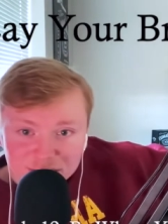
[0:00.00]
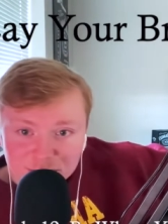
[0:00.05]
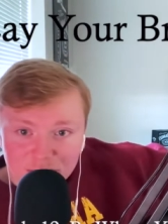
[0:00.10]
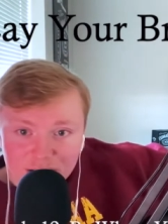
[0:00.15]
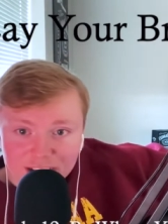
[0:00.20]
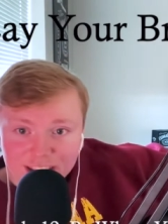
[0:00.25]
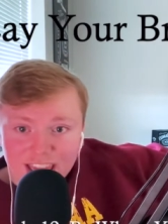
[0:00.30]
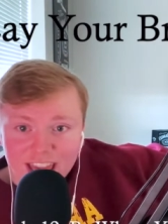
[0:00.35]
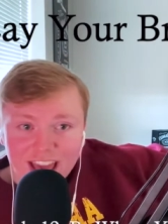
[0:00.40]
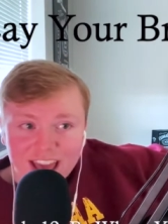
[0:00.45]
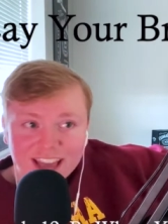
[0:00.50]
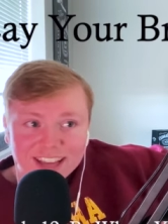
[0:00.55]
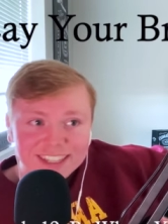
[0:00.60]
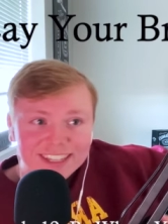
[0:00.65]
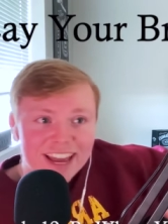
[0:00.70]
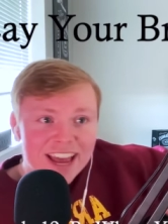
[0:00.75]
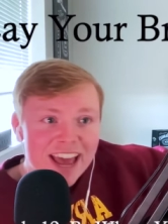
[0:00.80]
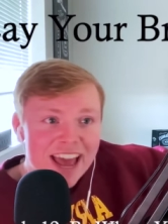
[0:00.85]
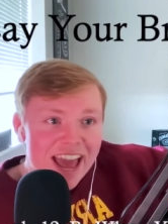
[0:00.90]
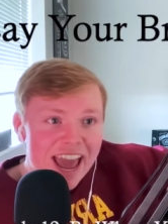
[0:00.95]
podcast,
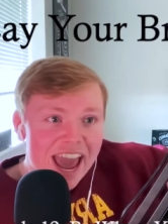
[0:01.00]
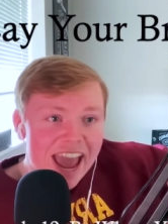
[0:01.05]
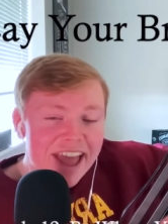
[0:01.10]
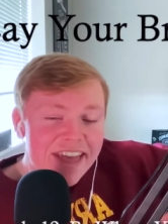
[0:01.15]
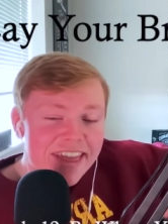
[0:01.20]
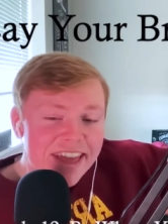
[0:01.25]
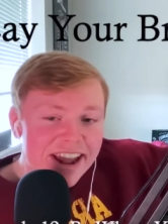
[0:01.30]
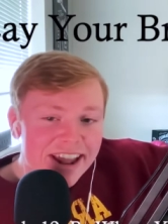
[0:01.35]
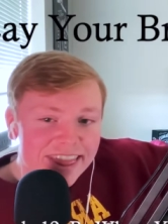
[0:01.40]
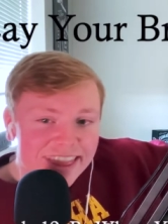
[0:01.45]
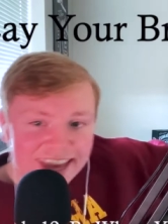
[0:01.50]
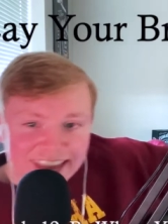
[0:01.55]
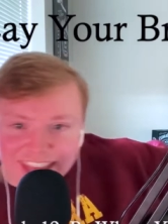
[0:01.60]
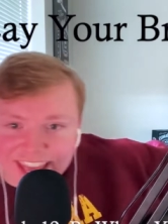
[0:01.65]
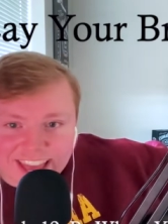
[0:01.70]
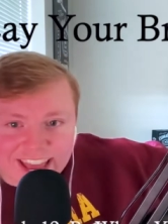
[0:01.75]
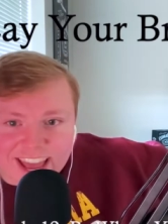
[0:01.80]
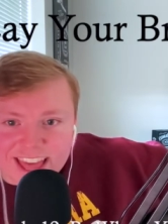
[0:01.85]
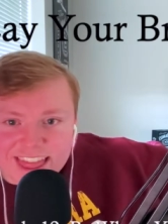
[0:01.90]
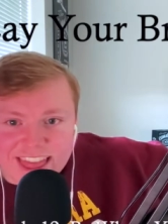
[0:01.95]
and then at the
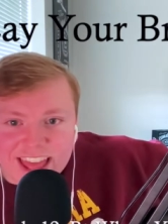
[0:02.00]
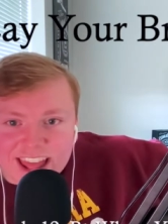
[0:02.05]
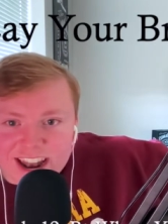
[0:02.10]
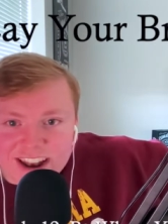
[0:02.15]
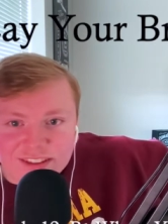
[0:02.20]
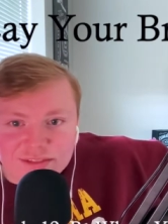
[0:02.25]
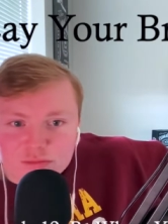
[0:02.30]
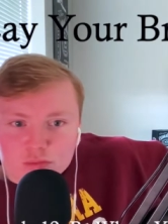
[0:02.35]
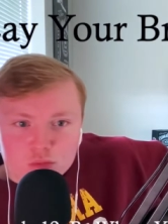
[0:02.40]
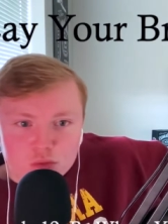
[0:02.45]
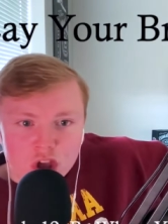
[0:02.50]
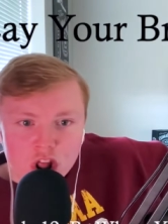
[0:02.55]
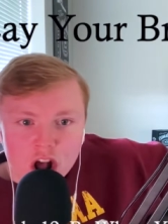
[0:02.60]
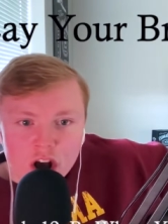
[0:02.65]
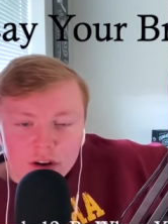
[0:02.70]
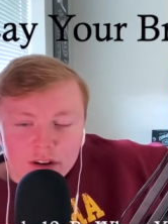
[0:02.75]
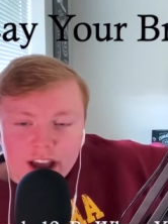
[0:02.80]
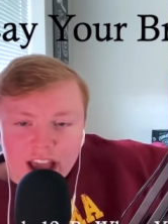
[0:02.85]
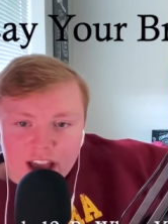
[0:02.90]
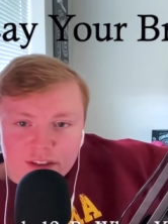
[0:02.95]
and then you know
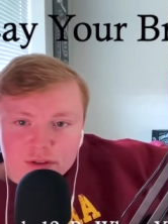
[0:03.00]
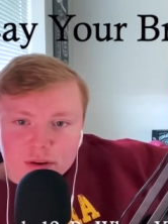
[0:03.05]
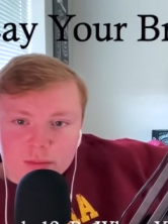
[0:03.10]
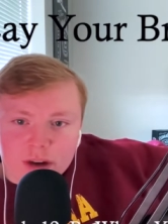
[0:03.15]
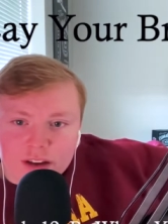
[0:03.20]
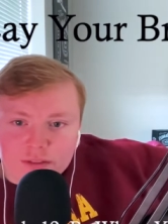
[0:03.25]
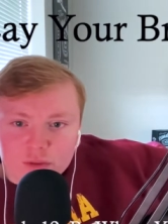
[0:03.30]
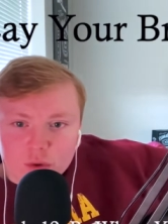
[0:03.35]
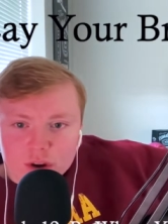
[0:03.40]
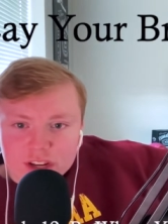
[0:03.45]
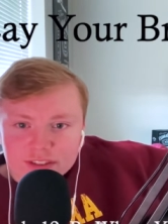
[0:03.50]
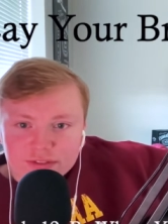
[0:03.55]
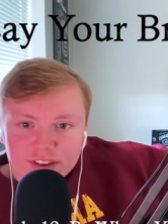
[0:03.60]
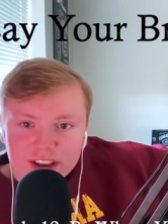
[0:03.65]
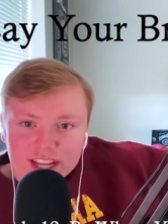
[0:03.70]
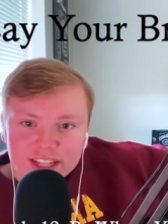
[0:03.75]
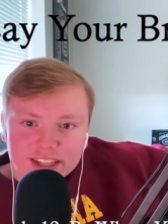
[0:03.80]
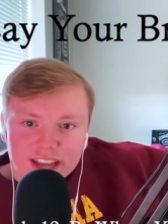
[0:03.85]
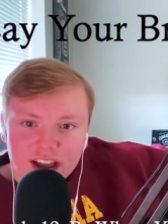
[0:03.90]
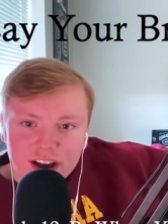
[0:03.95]
after my voice
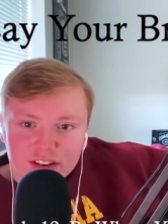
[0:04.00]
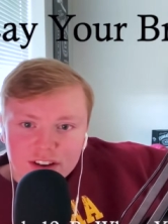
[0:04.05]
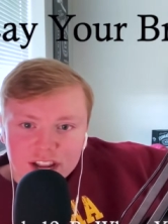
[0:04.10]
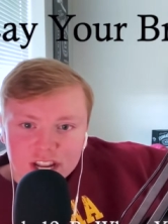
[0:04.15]
fades out,